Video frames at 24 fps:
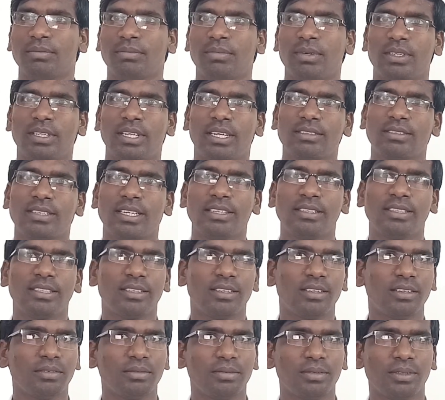for the
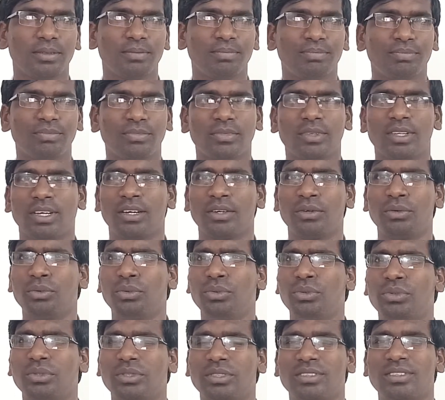exchanging of
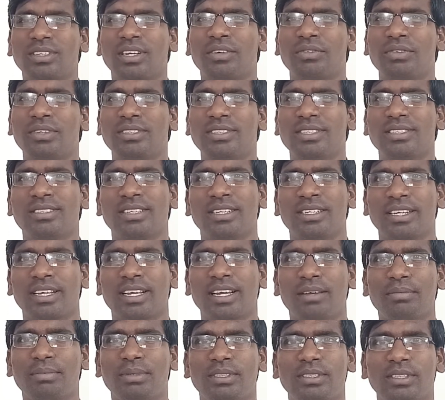goods, services and
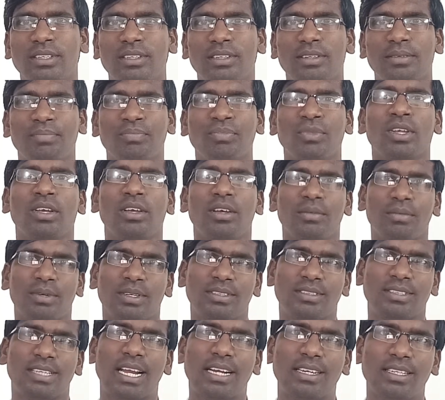capital
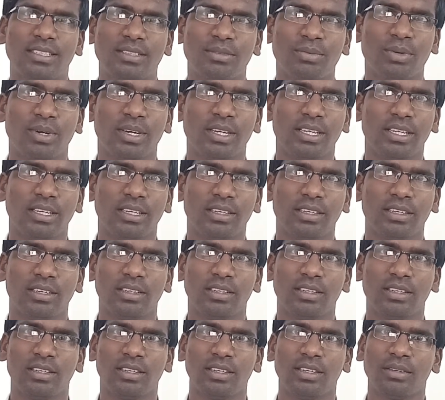for satisfying
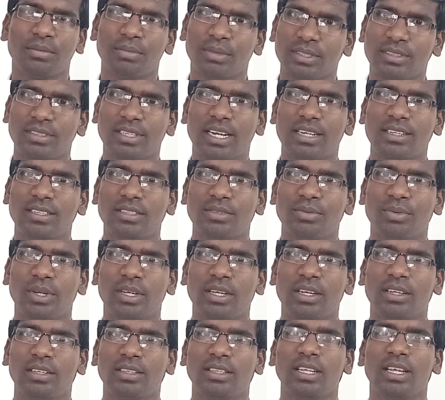for
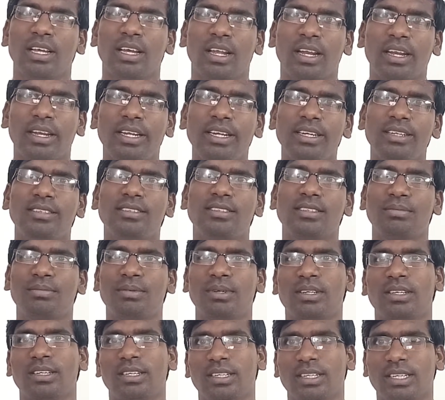satisfying needs of
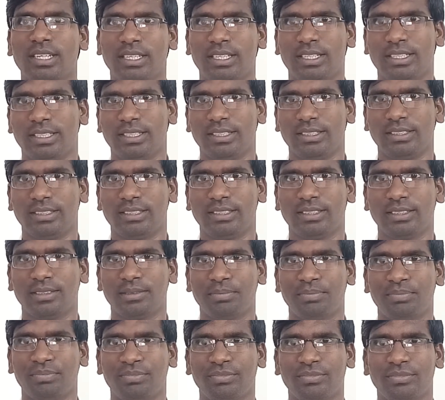our countries.
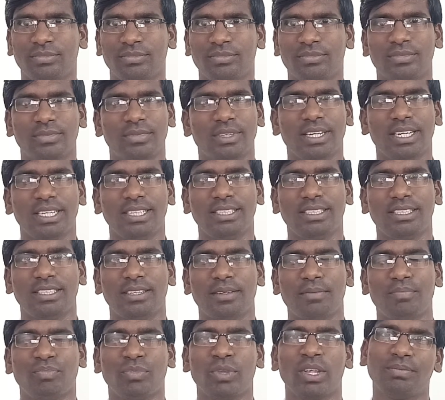Right?
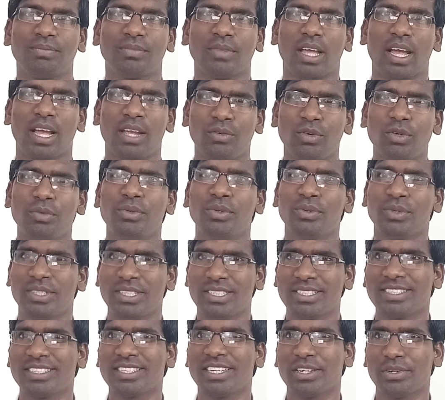I hope you
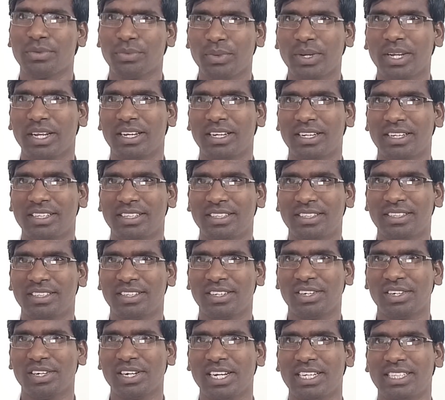understand well.
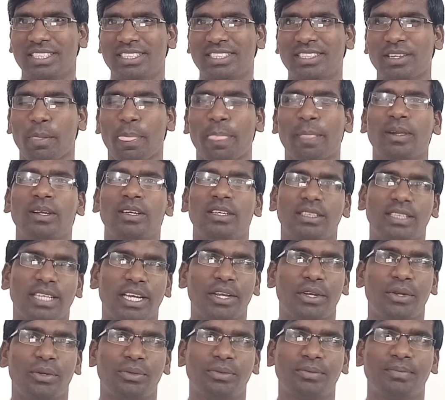Alright.
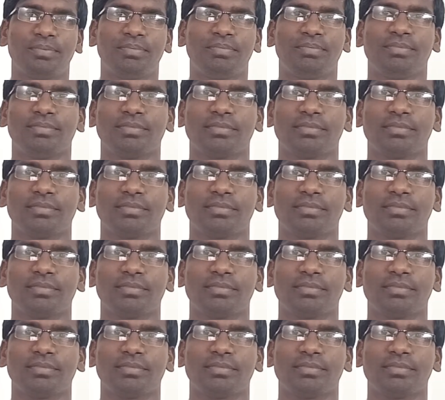Thank you.